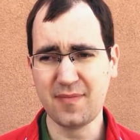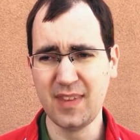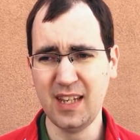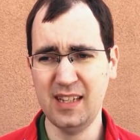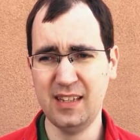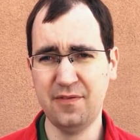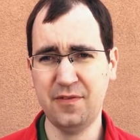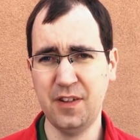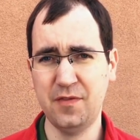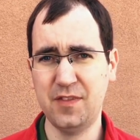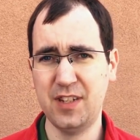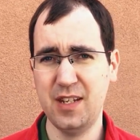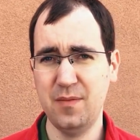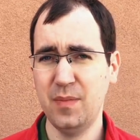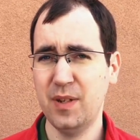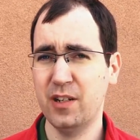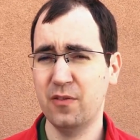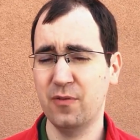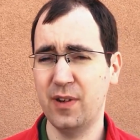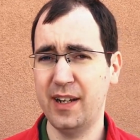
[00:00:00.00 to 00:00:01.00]
the fifteen
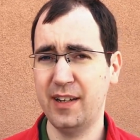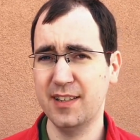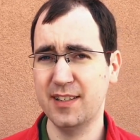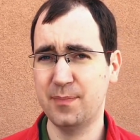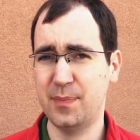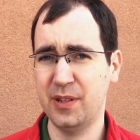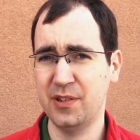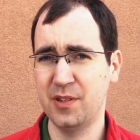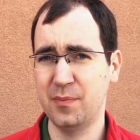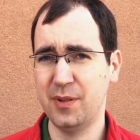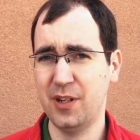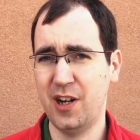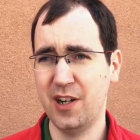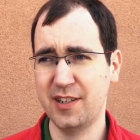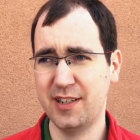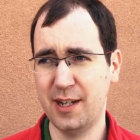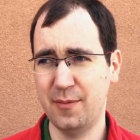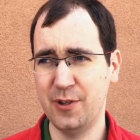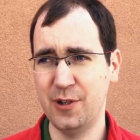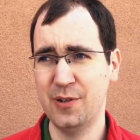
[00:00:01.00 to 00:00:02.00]
minute Rails build a blog
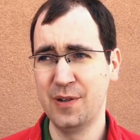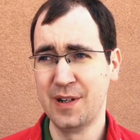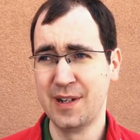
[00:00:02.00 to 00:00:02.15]
demo